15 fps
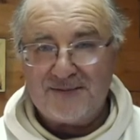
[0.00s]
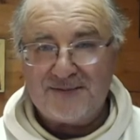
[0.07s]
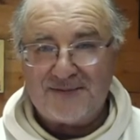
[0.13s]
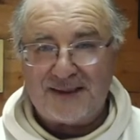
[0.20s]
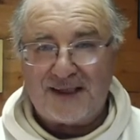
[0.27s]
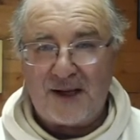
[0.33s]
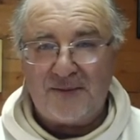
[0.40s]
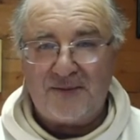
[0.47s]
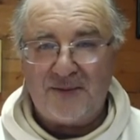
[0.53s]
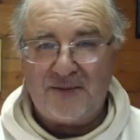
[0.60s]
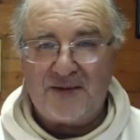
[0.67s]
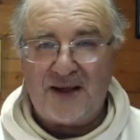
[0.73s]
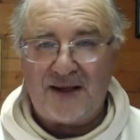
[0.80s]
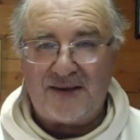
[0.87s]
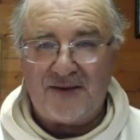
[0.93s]
They come from
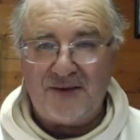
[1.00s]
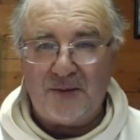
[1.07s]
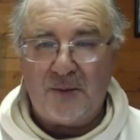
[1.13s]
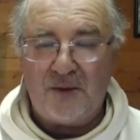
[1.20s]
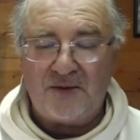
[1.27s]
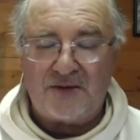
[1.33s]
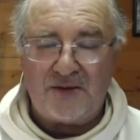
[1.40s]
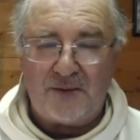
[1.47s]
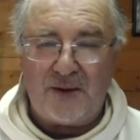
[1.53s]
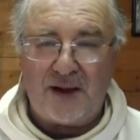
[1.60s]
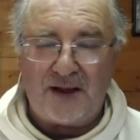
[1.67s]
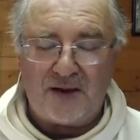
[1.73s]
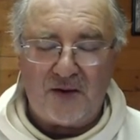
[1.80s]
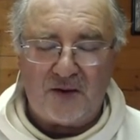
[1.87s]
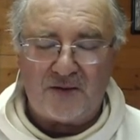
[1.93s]
Satan who wants to
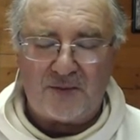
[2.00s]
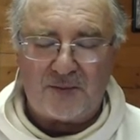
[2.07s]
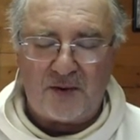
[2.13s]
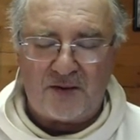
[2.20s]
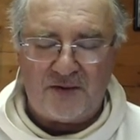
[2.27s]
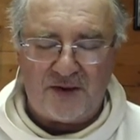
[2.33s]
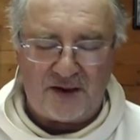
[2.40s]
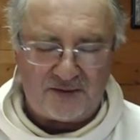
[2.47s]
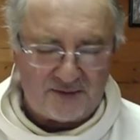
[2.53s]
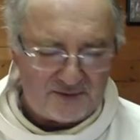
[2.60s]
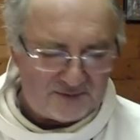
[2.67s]
wreck God's project.